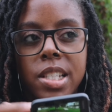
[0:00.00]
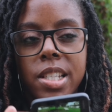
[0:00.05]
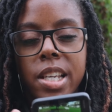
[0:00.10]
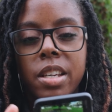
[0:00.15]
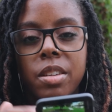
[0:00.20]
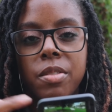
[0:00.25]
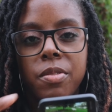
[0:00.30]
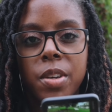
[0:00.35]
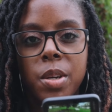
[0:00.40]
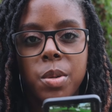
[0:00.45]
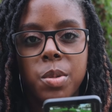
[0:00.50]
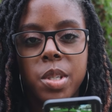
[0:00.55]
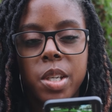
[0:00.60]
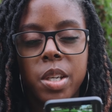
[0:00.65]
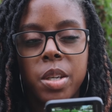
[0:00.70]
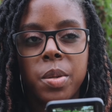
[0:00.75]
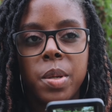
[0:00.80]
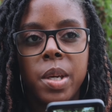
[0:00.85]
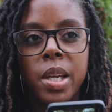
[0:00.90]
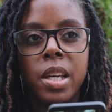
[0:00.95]
take a
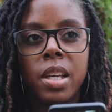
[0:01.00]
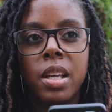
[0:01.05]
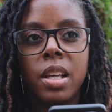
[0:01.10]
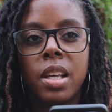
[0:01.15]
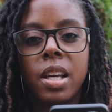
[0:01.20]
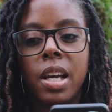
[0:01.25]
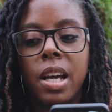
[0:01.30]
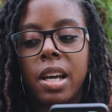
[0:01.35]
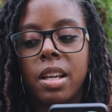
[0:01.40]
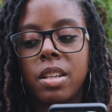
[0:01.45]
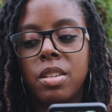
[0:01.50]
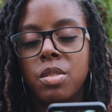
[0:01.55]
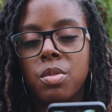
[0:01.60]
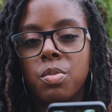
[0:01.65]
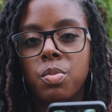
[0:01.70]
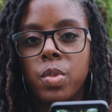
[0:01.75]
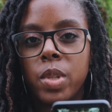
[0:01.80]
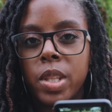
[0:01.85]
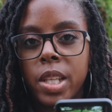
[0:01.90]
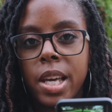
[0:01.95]
photo. And
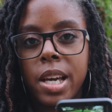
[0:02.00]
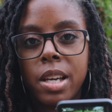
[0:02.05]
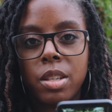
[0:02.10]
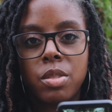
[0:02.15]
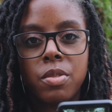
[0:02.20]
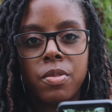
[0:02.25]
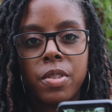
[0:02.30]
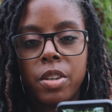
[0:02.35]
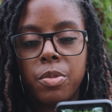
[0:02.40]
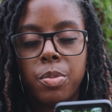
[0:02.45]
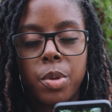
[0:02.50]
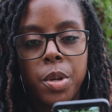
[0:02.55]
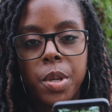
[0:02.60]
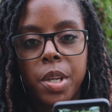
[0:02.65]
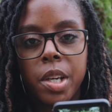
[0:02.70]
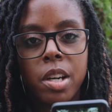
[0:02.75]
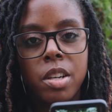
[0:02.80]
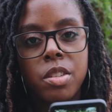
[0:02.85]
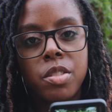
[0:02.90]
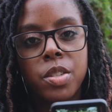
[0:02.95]
with the Action 5 Pro, you
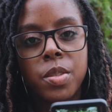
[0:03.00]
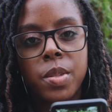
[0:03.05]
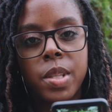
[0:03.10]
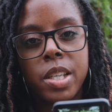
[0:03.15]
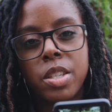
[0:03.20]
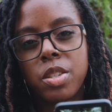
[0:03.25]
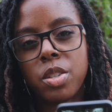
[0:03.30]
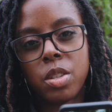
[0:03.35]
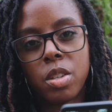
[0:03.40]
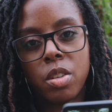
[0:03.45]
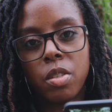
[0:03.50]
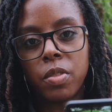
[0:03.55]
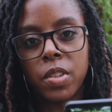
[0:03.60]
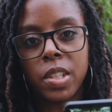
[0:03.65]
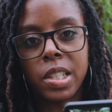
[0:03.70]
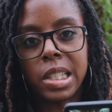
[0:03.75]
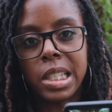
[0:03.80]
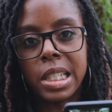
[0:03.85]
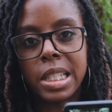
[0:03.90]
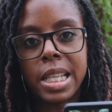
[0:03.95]
can't do this. You can
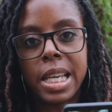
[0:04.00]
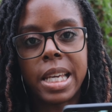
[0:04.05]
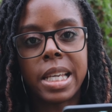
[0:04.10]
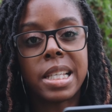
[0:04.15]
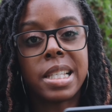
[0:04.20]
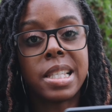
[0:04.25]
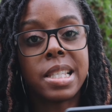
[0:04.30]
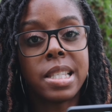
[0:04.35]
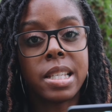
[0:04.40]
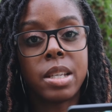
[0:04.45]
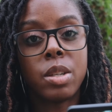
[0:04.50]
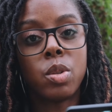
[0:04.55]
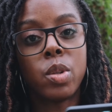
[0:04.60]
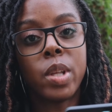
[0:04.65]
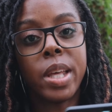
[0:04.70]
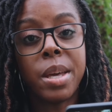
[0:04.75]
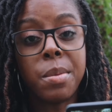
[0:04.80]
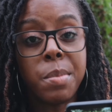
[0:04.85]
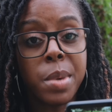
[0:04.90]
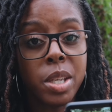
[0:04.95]
obviously take a still
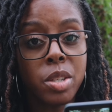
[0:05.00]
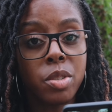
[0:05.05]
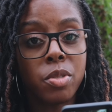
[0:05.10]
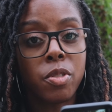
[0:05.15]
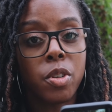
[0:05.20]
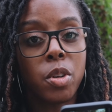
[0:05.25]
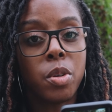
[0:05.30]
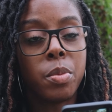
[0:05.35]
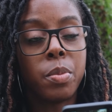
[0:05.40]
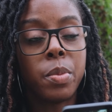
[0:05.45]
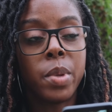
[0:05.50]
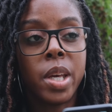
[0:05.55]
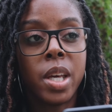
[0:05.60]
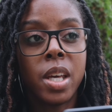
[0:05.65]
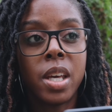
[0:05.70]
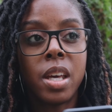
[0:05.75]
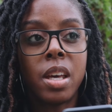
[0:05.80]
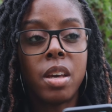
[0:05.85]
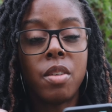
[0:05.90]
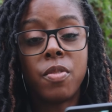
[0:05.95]
image from
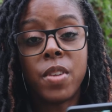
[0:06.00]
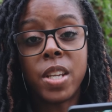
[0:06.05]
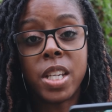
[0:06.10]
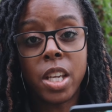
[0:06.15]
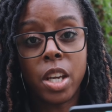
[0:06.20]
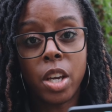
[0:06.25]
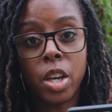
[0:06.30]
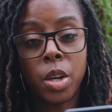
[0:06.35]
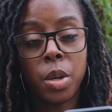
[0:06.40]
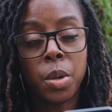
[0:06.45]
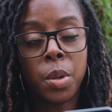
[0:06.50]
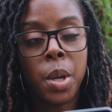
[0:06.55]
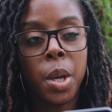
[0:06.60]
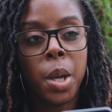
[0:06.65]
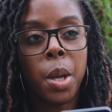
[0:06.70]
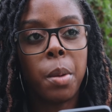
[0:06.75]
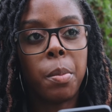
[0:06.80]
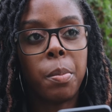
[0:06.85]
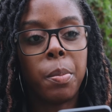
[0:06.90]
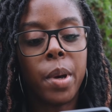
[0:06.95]
a video,
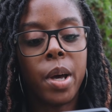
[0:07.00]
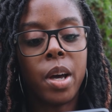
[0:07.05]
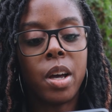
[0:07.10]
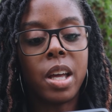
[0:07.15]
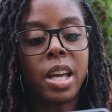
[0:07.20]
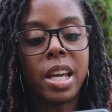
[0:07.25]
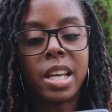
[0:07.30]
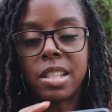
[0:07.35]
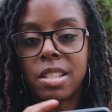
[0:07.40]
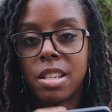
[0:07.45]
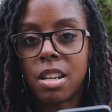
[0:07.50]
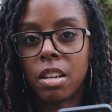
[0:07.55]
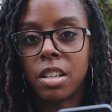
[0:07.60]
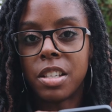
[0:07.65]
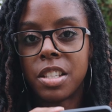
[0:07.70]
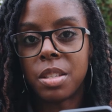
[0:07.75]
but it's nice